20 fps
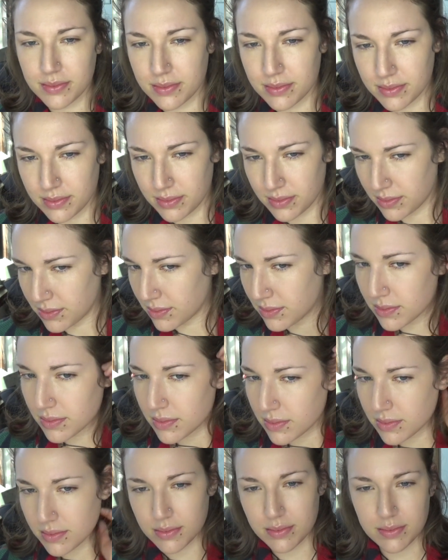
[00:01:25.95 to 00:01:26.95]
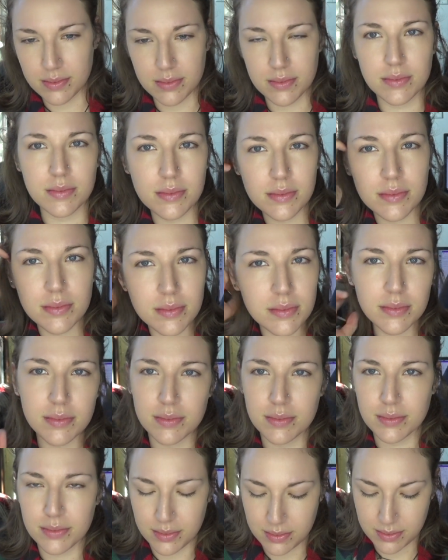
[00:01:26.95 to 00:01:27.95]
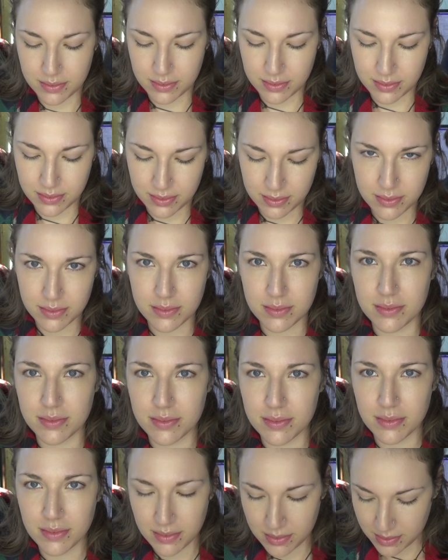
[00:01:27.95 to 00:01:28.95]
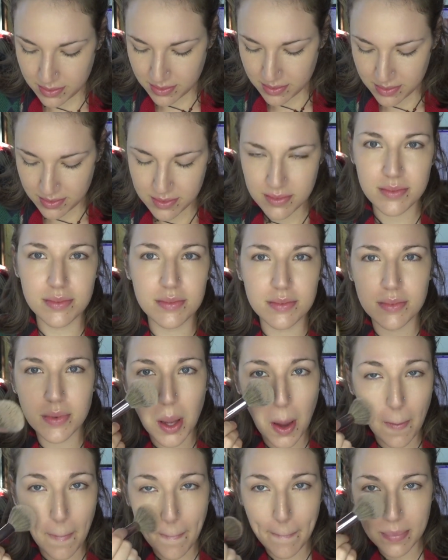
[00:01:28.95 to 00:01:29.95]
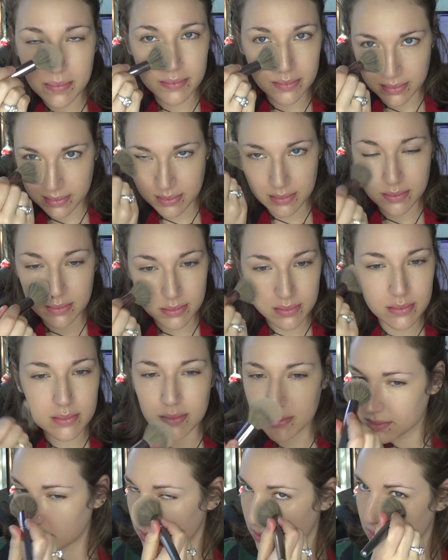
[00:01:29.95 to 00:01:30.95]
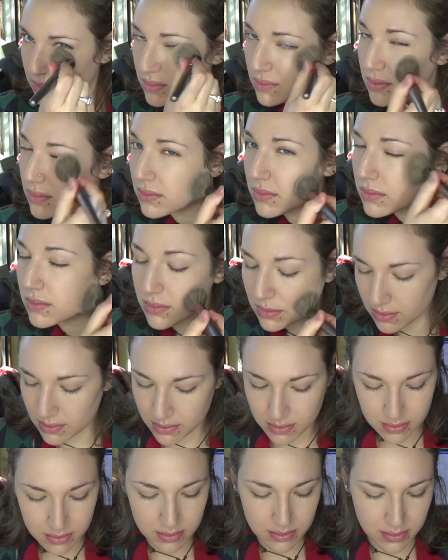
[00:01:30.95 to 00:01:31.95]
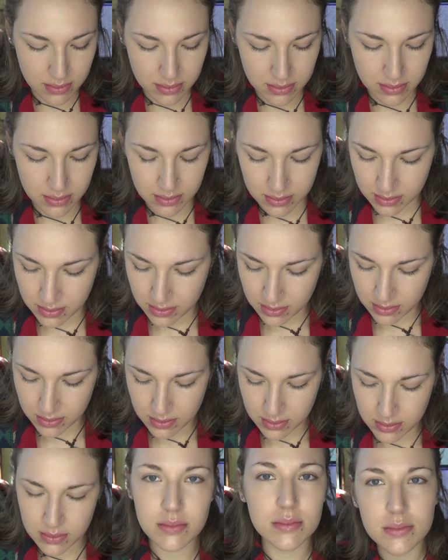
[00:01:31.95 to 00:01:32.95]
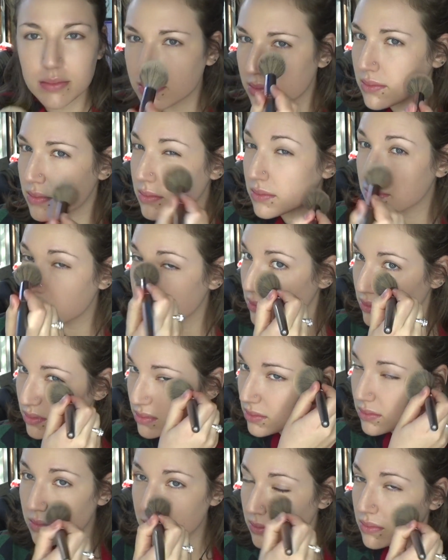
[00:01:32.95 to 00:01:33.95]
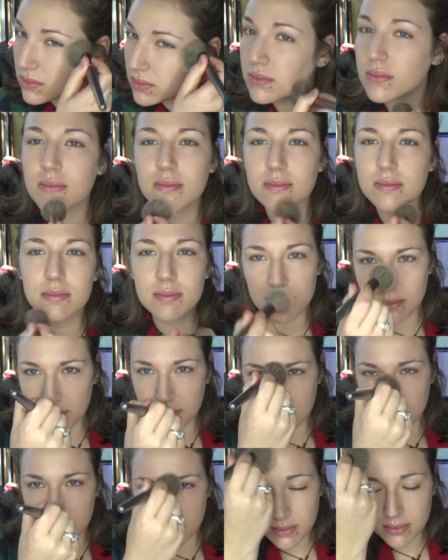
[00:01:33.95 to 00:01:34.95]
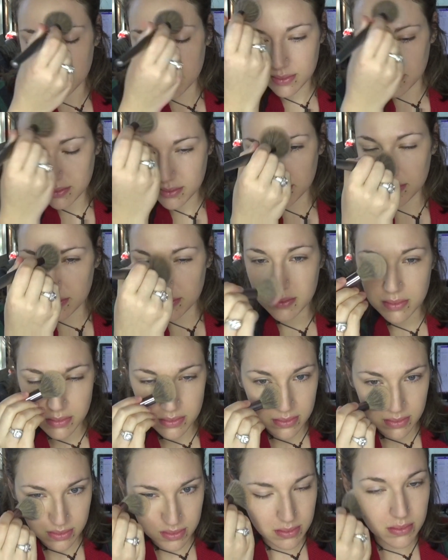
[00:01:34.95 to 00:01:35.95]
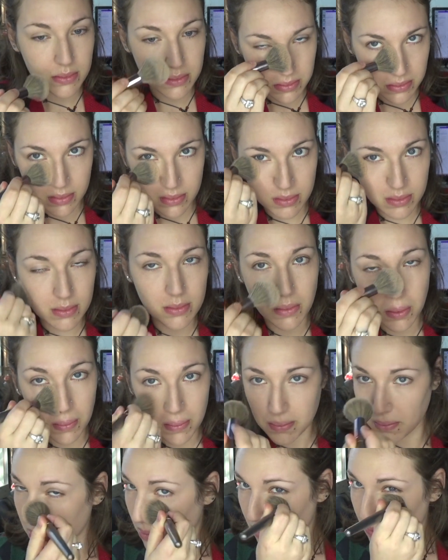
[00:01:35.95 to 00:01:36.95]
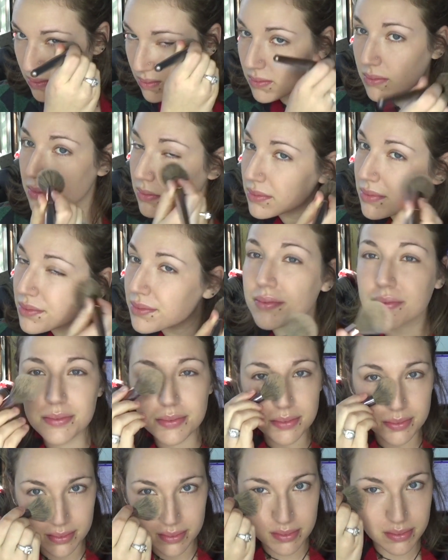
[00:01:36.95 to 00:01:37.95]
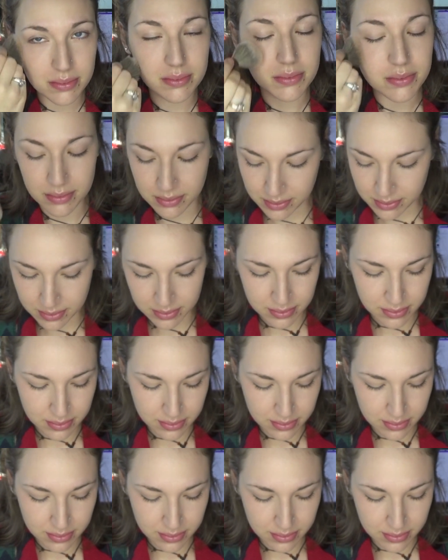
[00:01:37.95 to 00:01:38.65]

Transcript: broken. It is incredibly slow, and so it takes forever to edit videos, so I've just kind of been not doing it, but I'm back. Okay, here I am just dusting over the